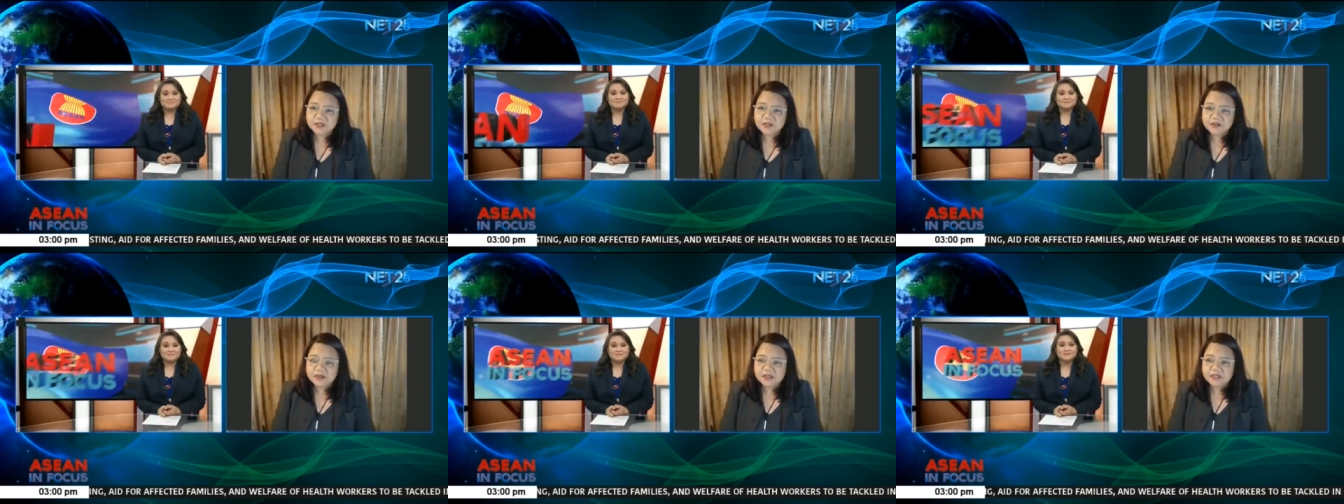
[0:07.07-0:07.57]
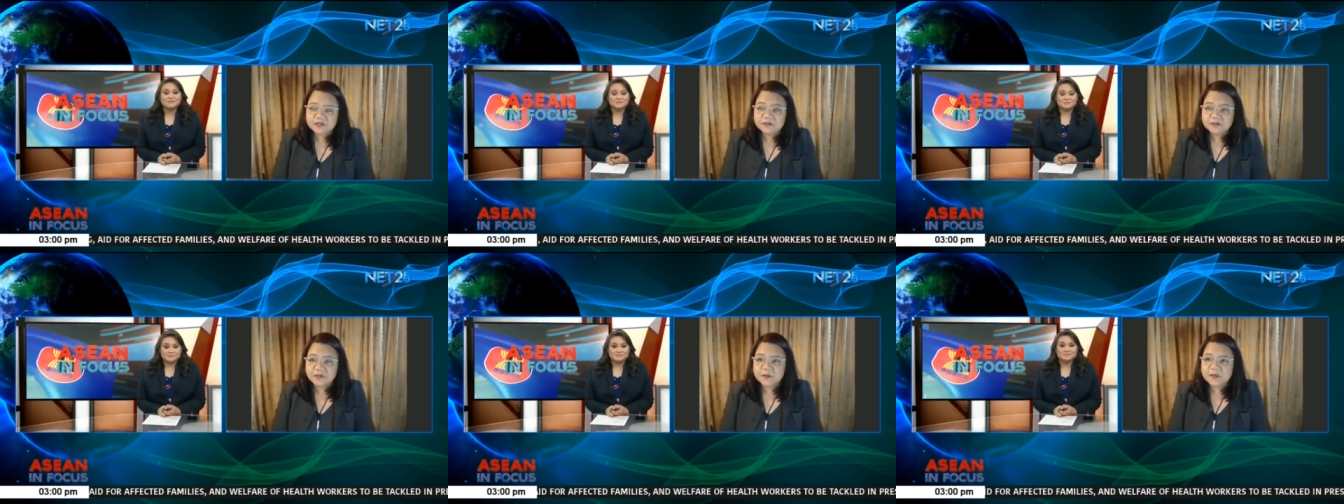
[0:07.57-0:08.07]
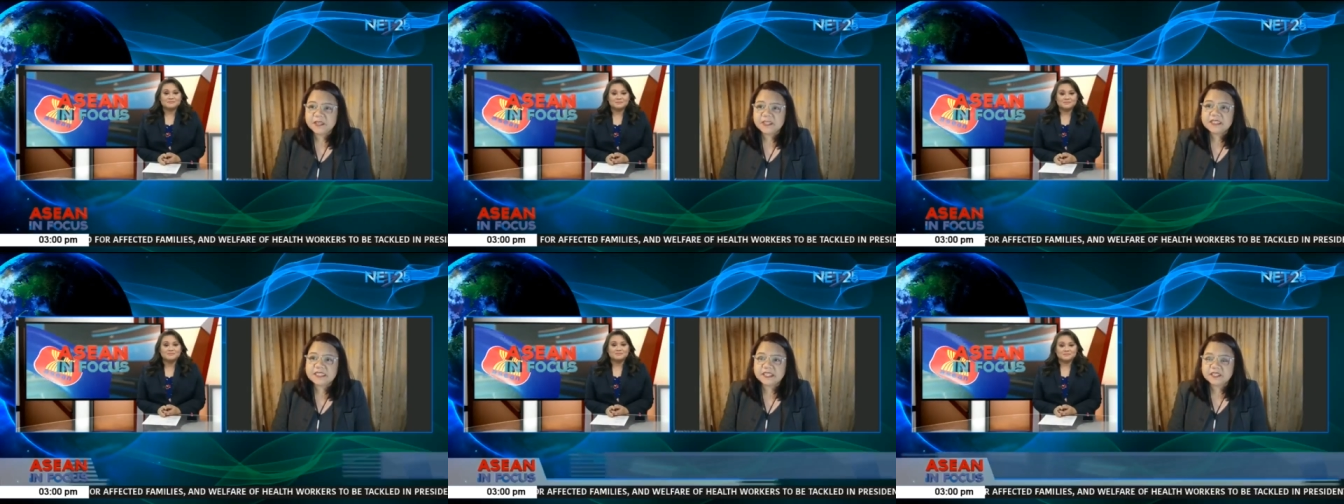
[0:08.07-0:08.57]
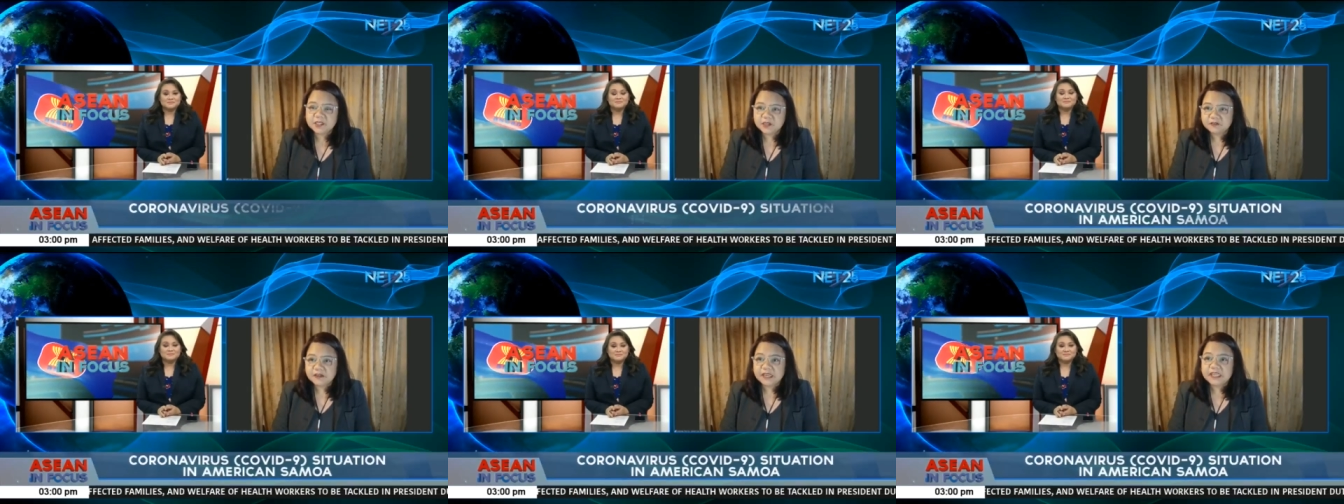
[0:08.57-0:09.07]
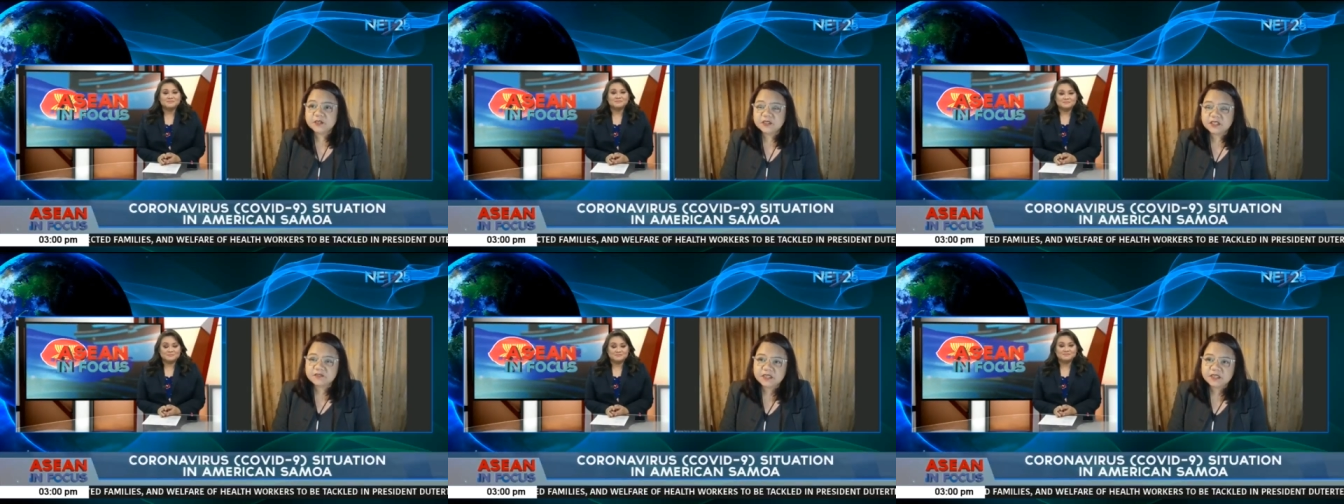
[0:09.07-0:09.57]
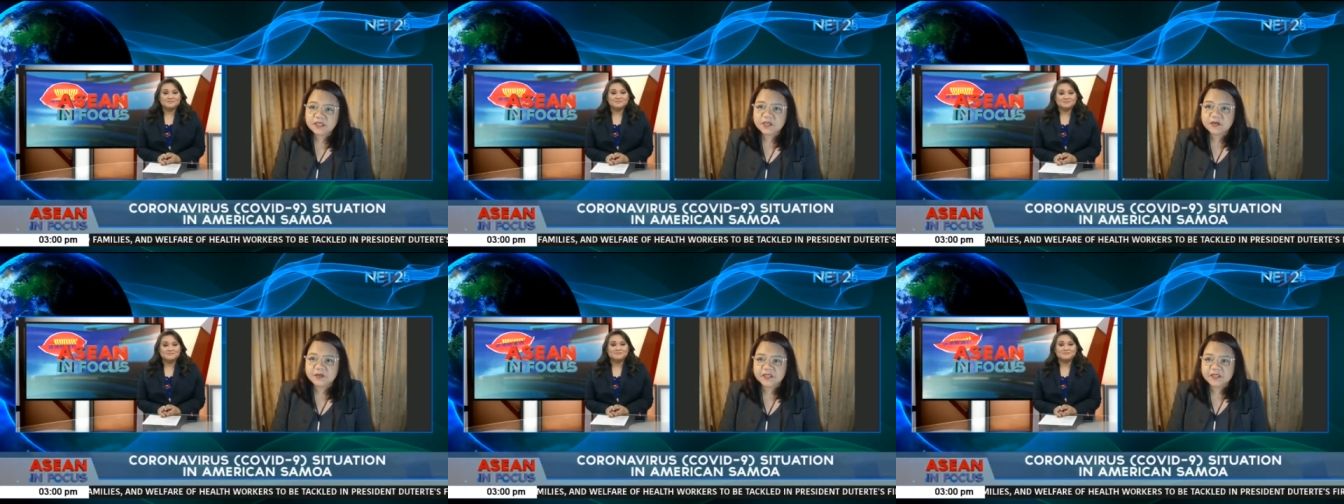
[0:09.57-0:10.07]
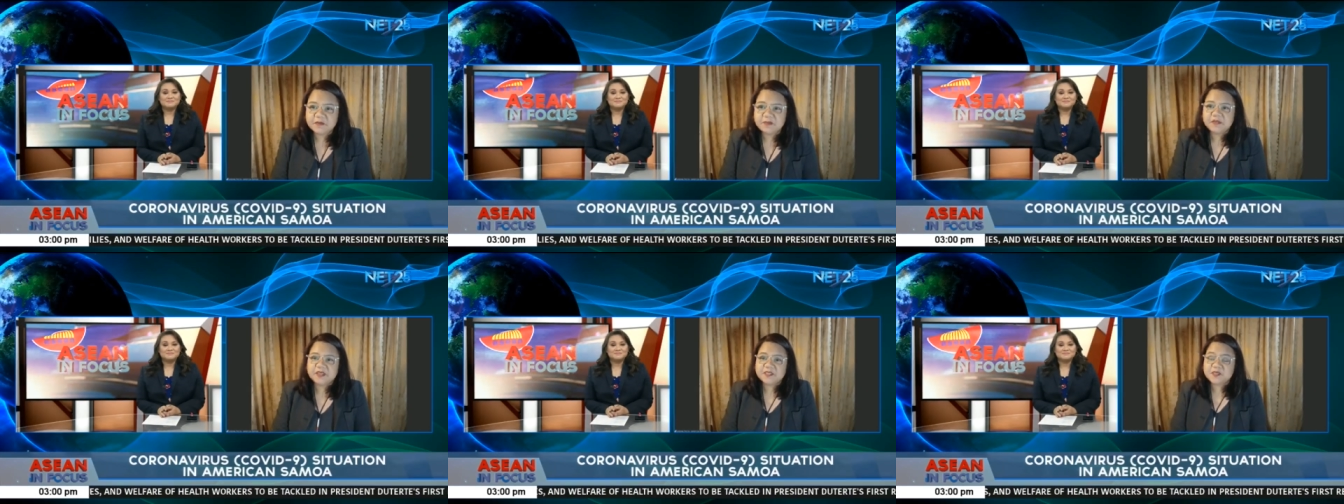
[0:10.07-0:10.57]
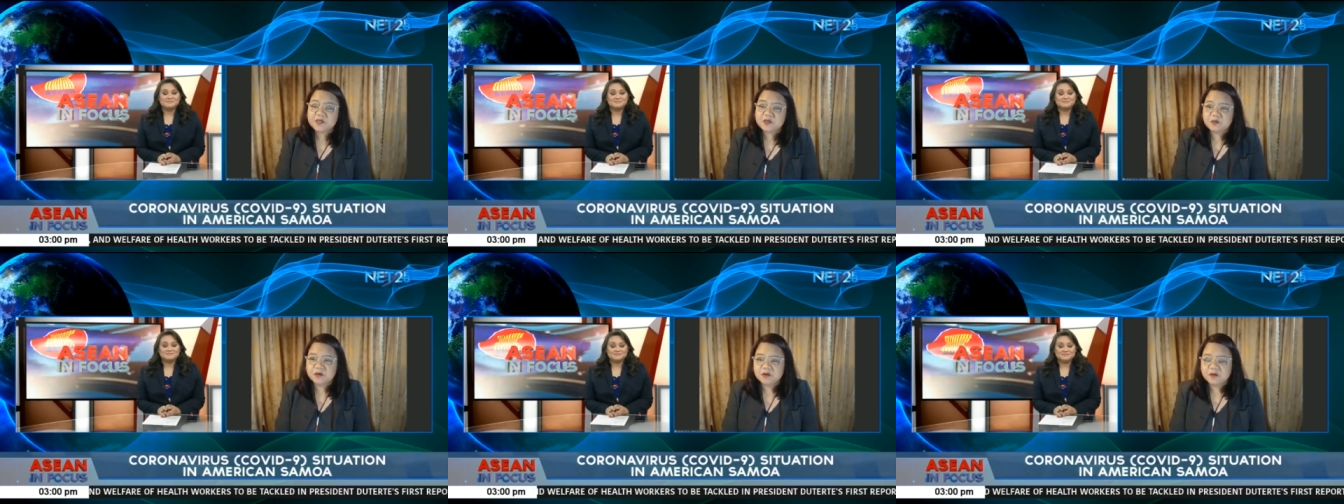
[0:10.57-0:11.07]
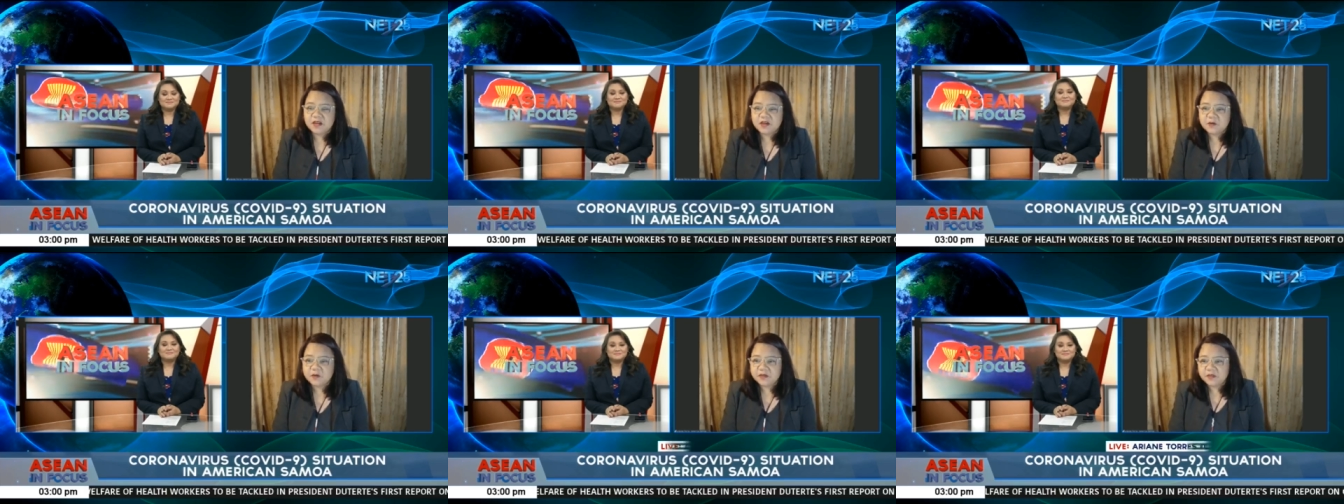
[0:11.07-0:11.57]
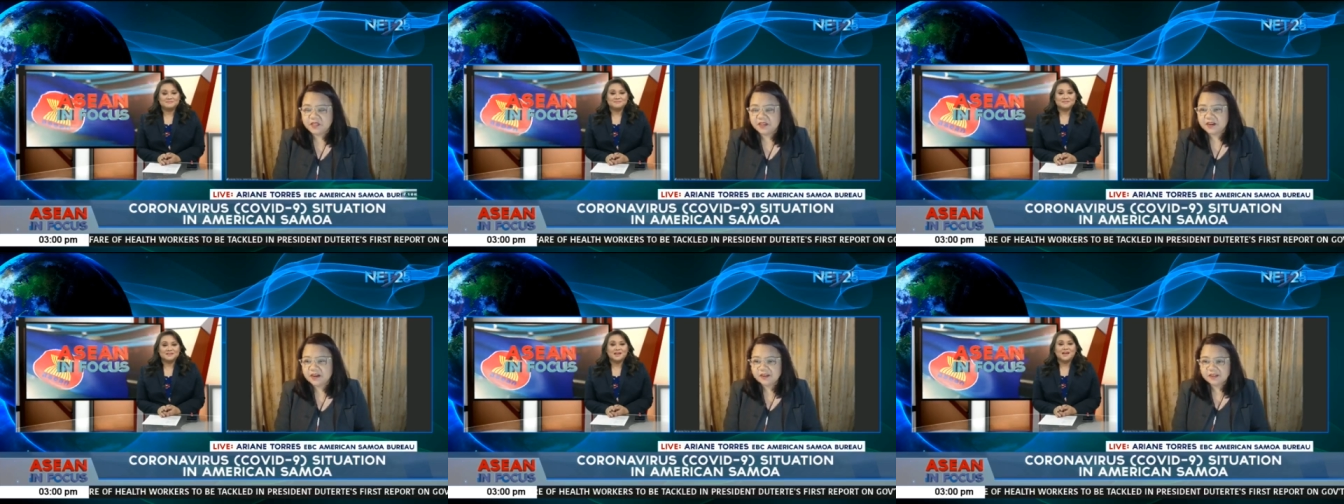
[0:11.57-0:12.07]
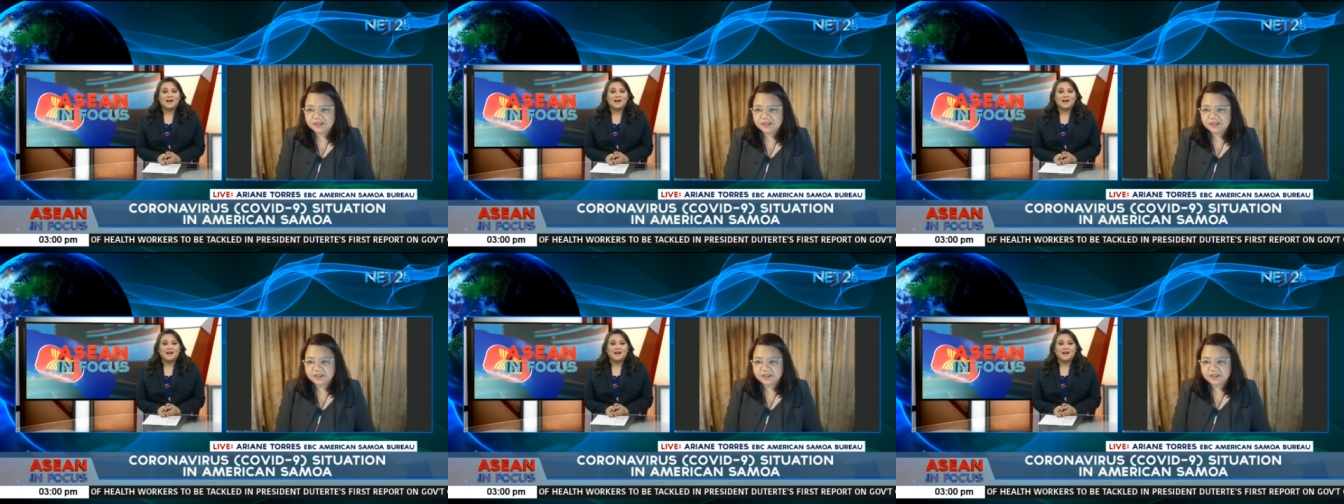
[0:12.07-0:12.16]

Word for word: there in the Philippines and Talofa, and good evening here in American Samoa. How are you there?